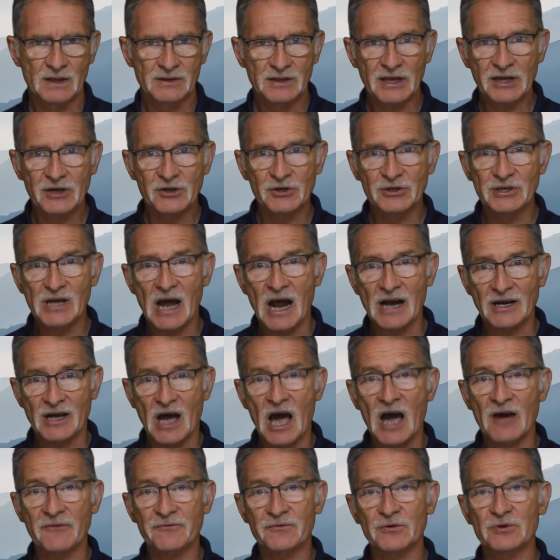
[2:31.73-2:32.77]
They could not
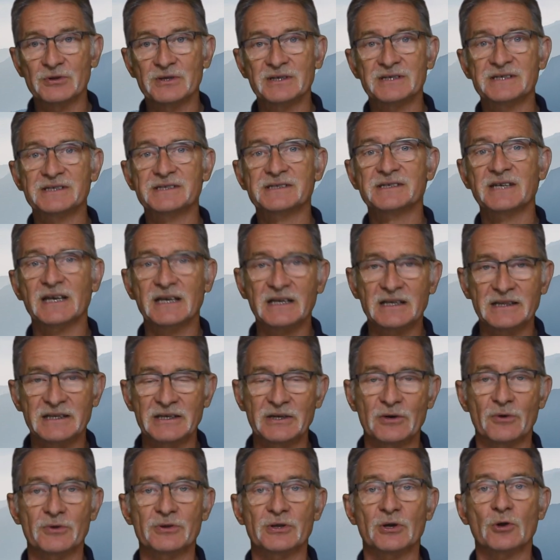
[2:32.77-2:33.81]
offer the
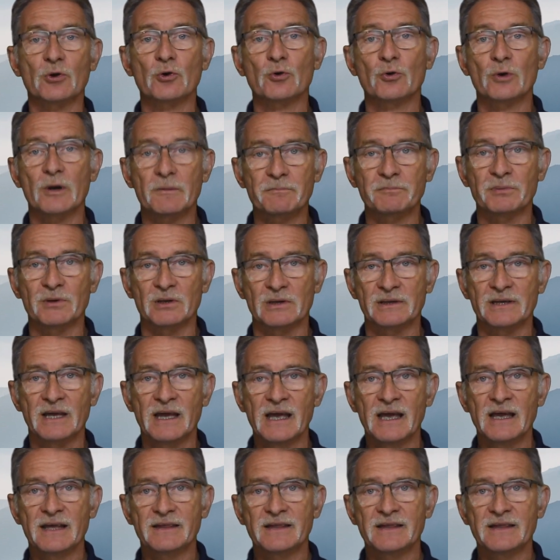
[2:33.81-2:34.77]
sickly or the crippled.